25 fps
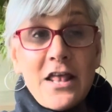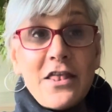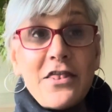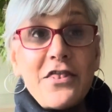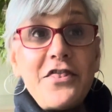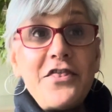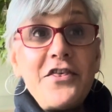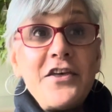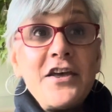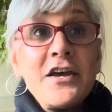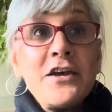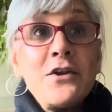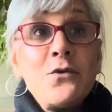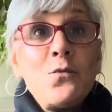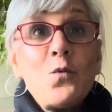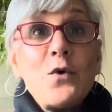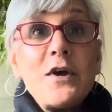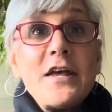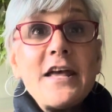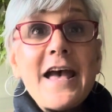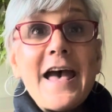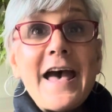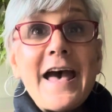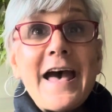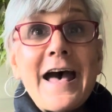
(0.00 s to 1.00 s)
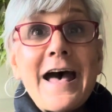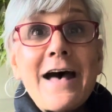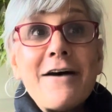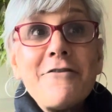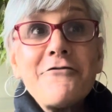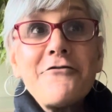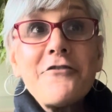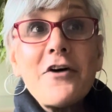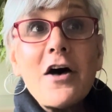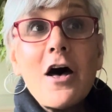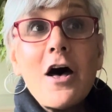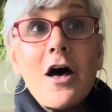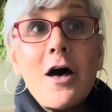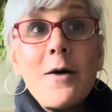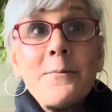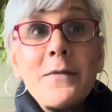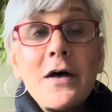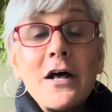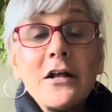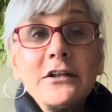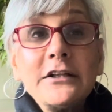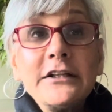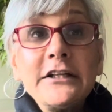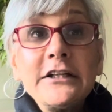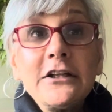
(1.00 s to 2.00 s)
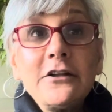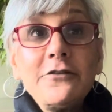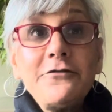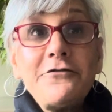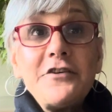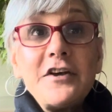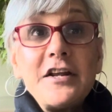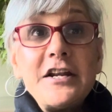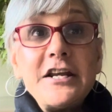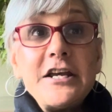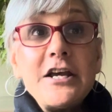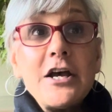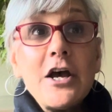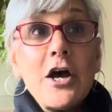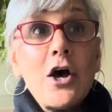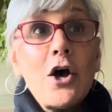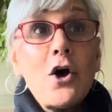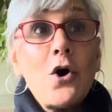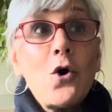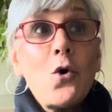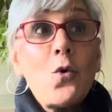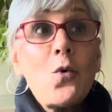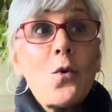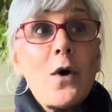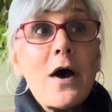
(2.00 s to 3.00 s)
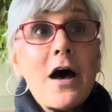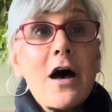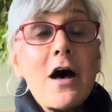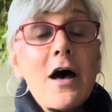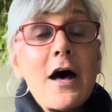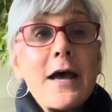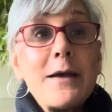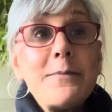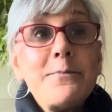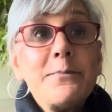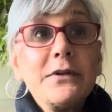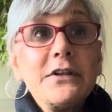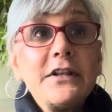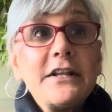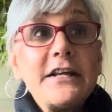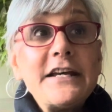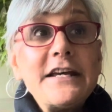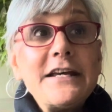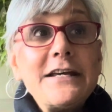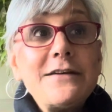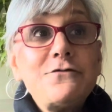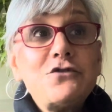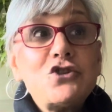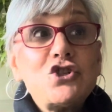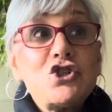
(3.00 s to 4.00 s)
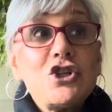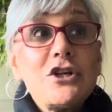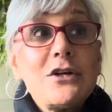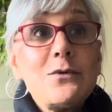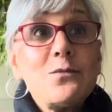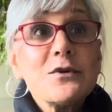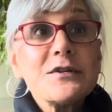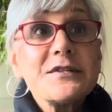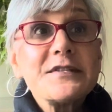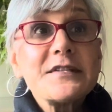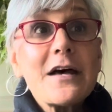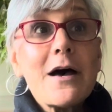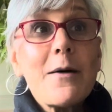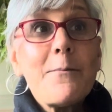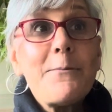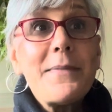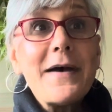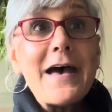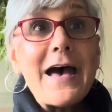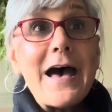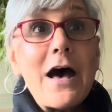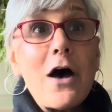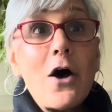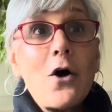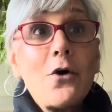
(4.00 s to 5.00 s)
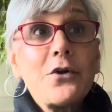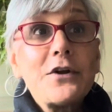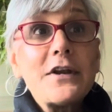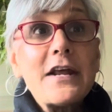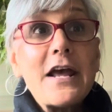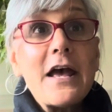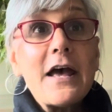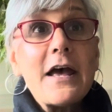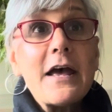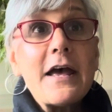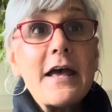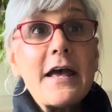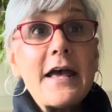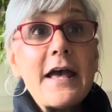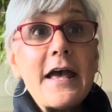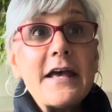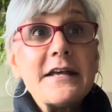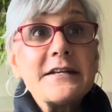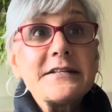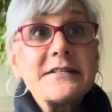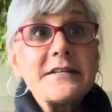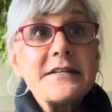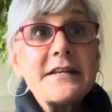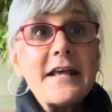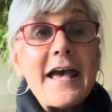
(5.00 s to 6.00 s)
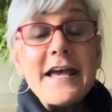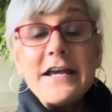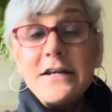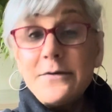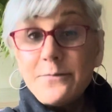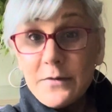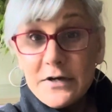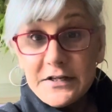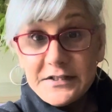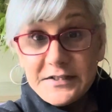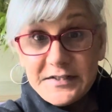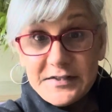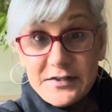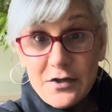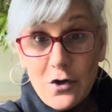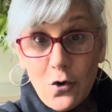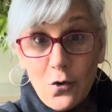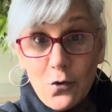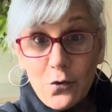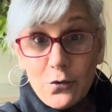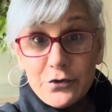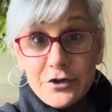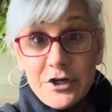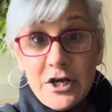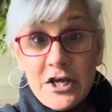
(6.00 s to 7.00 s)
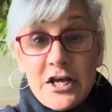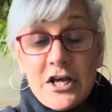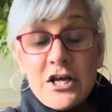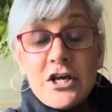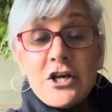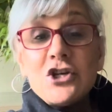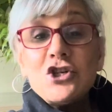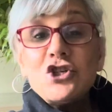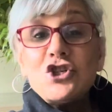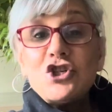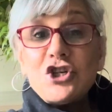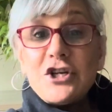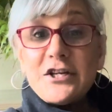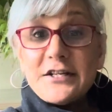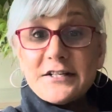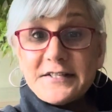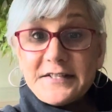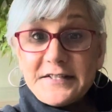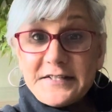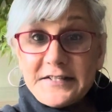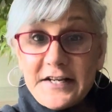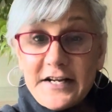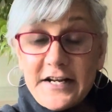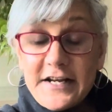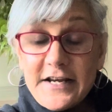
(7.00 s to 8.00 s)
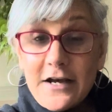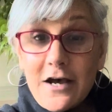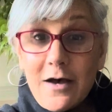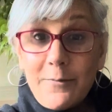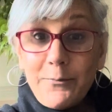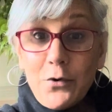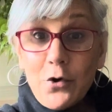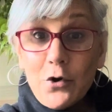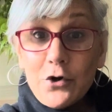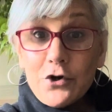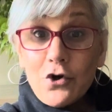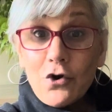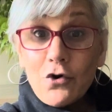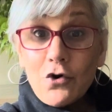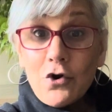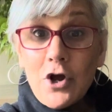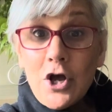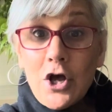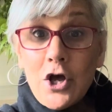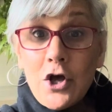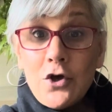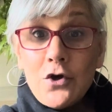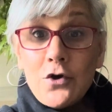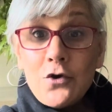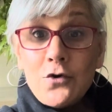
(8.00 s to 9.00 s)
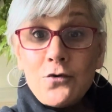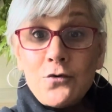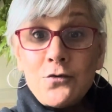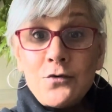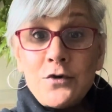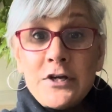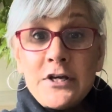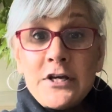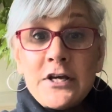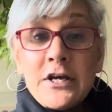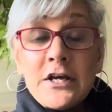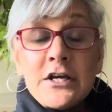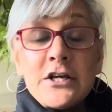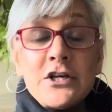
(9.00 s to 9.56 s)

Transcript: Then we have a little video. I believe she was about 8 months old. She is sitting up on her own.